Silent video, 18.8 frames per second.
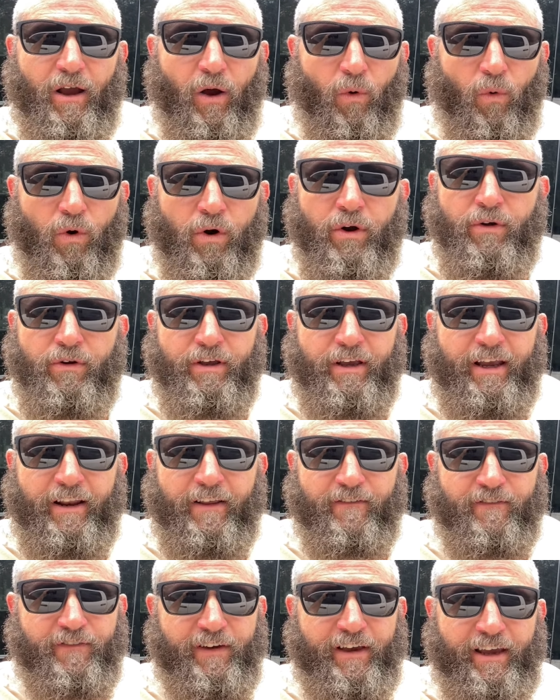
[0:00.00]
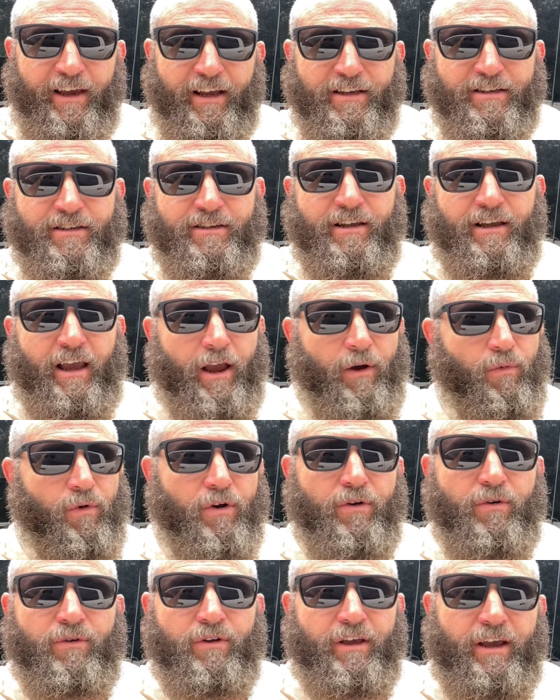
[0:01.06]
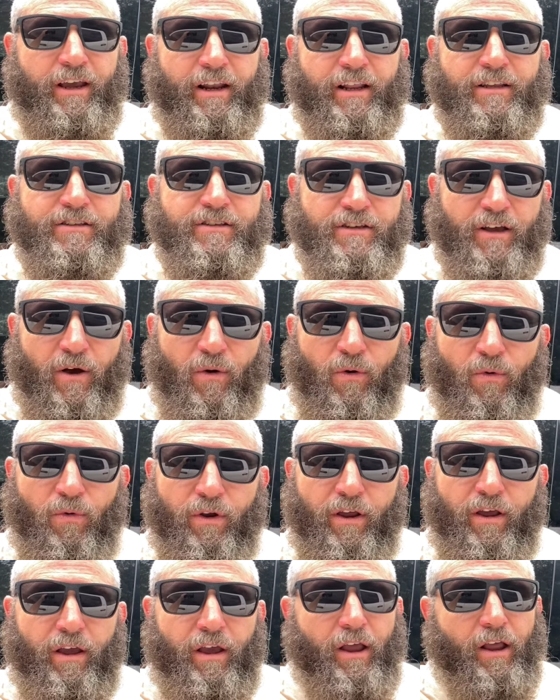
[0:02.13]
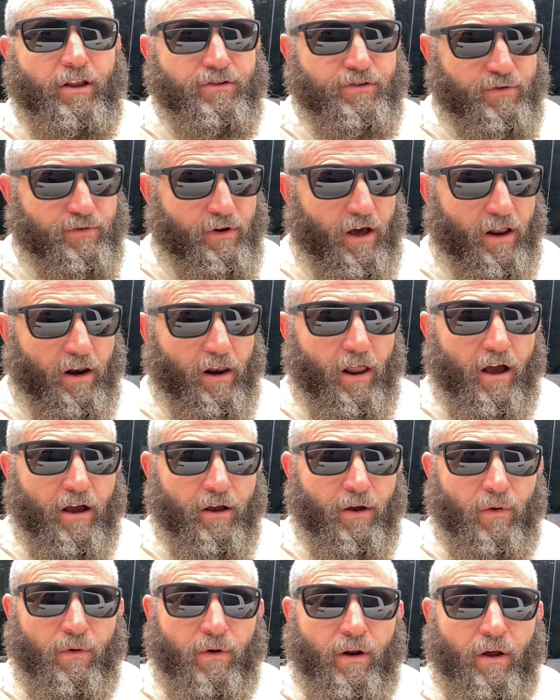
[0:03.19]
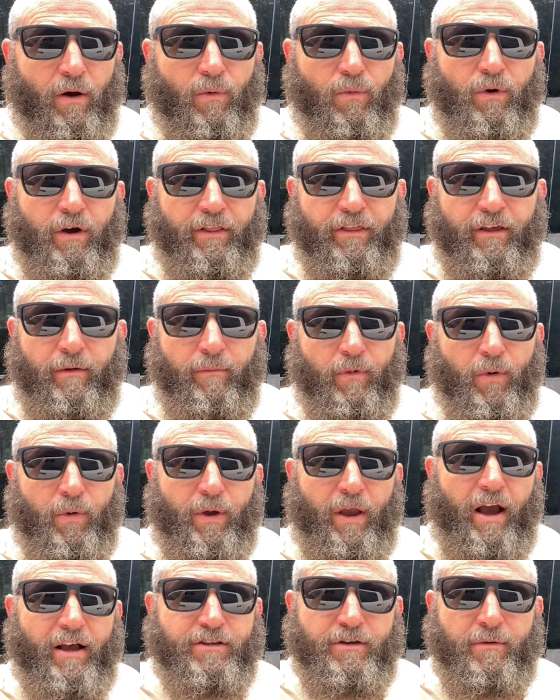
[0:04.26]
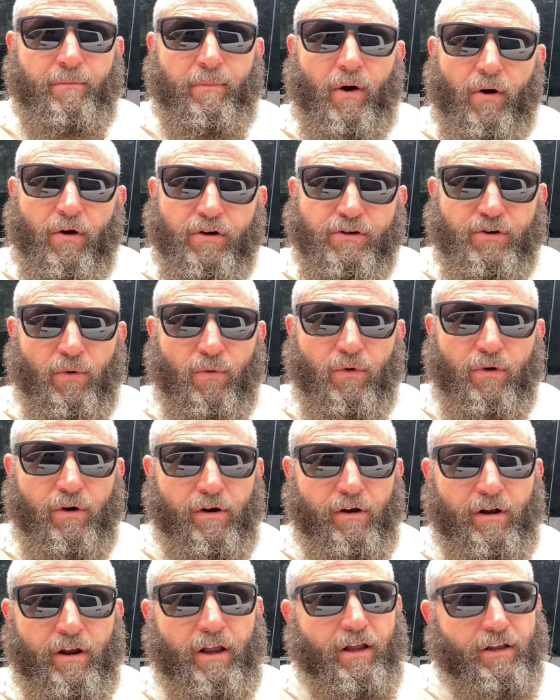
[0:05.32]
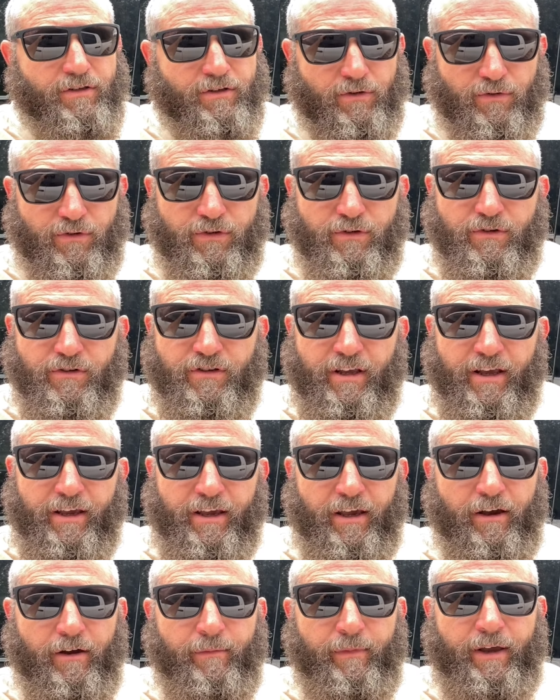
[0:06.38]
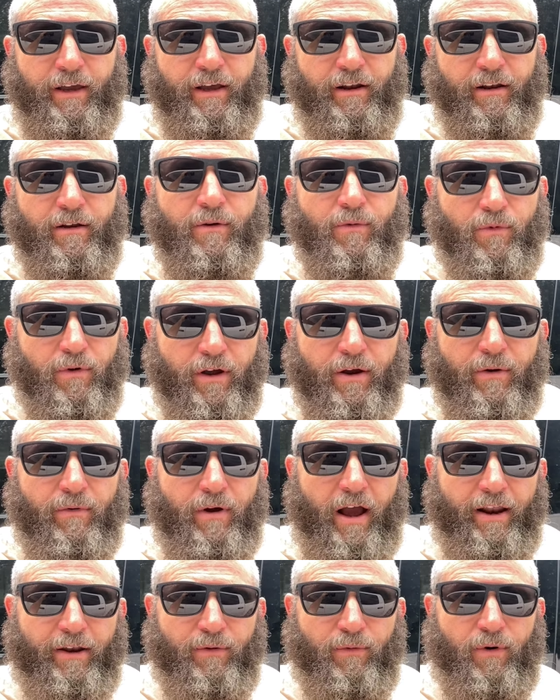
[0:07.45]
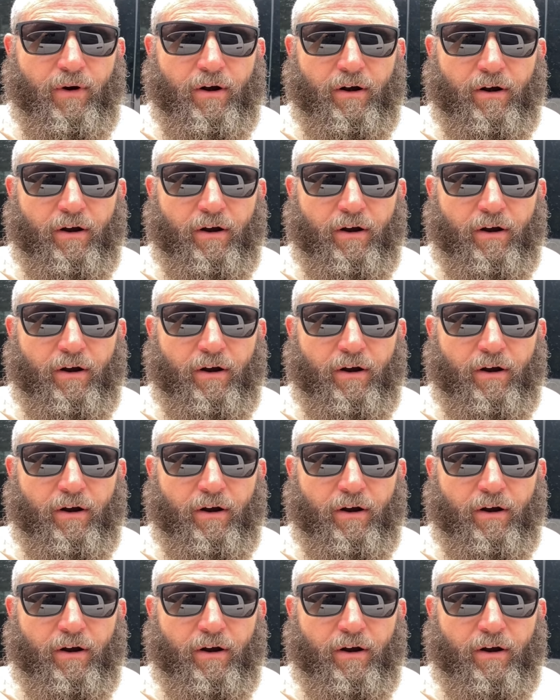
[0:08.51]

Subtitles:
We're going to get it fixed and we're going to get it sold. So not a lot going on with it, but we got some parts ordered. So as soon as they come in, we'll get right to work.